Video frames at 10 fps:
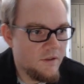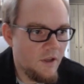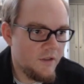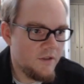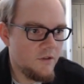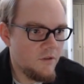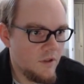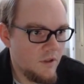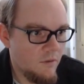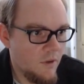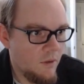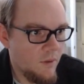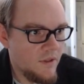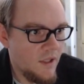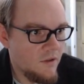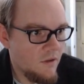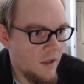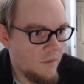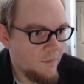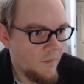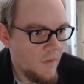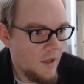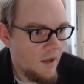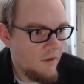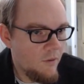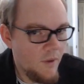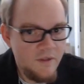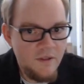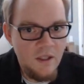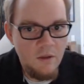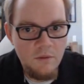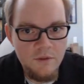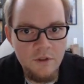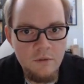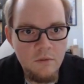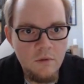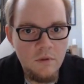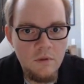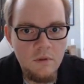So I was constructing a really quick tangent line. If we let c equal 2,